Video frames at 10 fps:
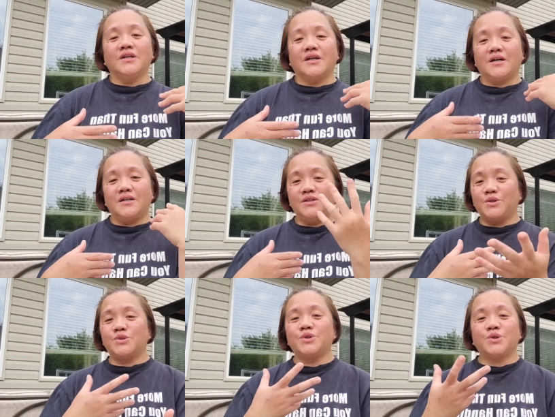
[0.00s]
uh, you know
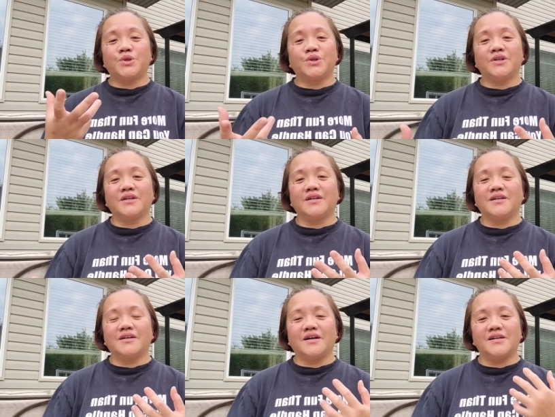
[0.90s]
to cook
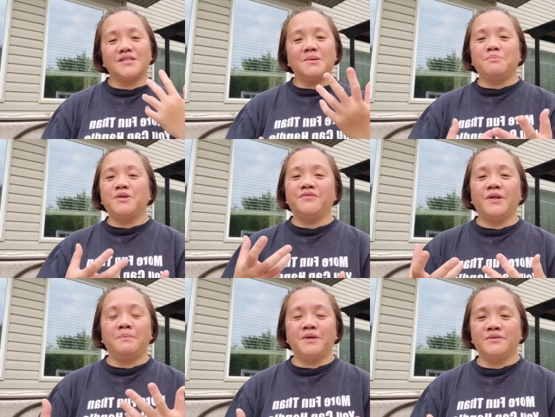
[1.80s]
uh, simple
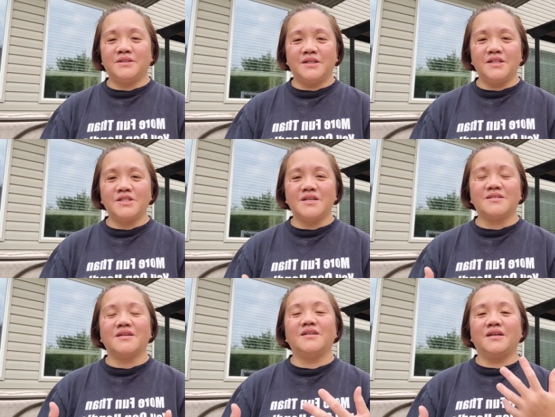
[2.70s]
Filipino dish.
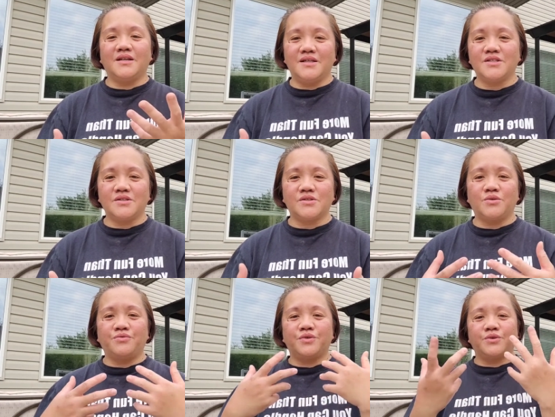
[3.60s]
It's in English. So
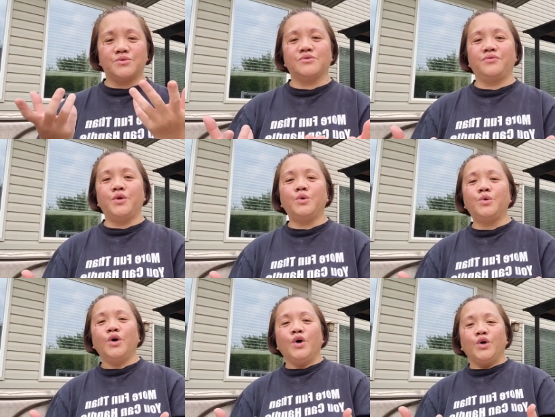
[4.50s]
for those of you
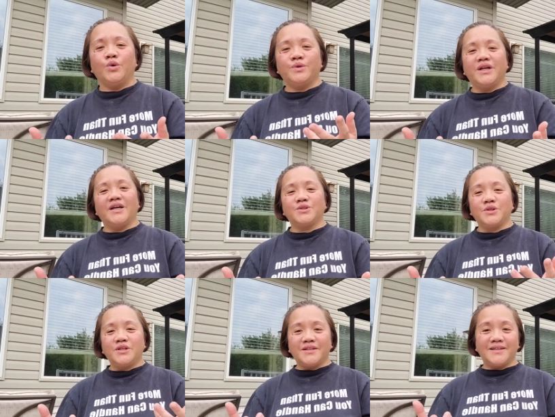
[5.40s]
who would like to
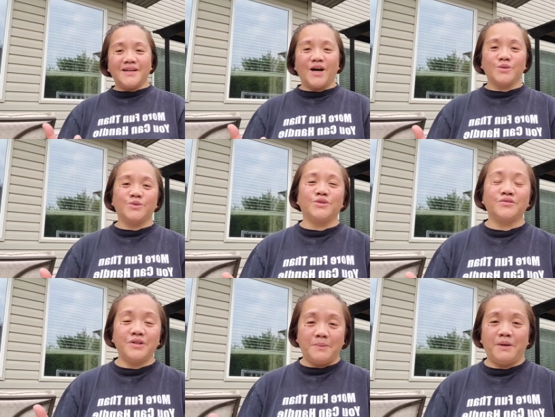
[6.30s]
learn how to cook
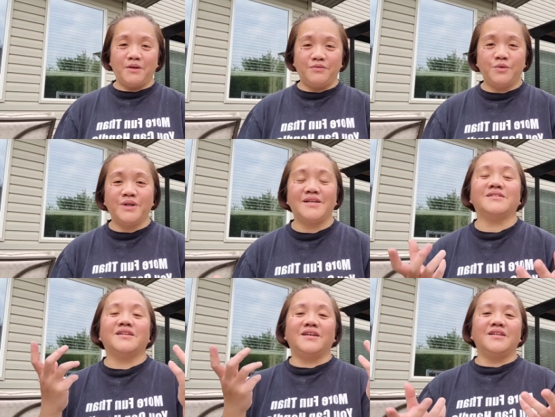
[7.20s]
Filipino food, it's
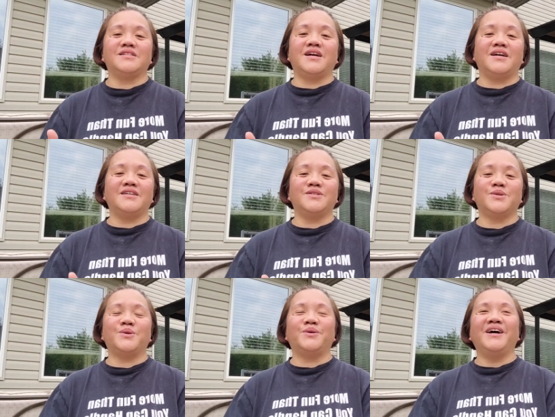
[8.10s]
in English, guys.
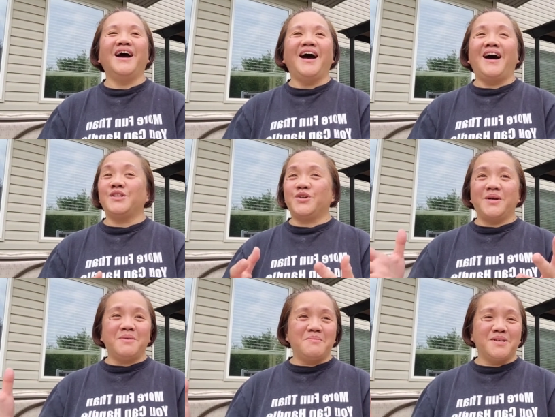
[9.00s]
So I tried
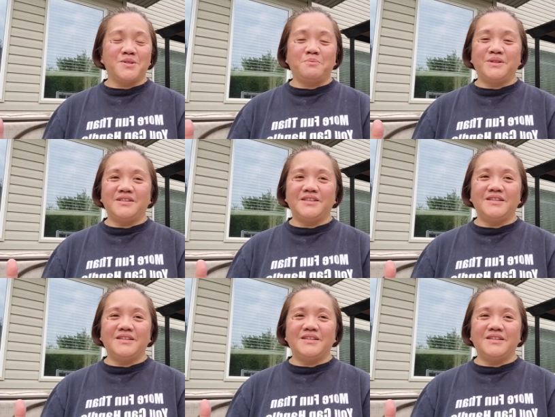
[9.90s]
my best to put it in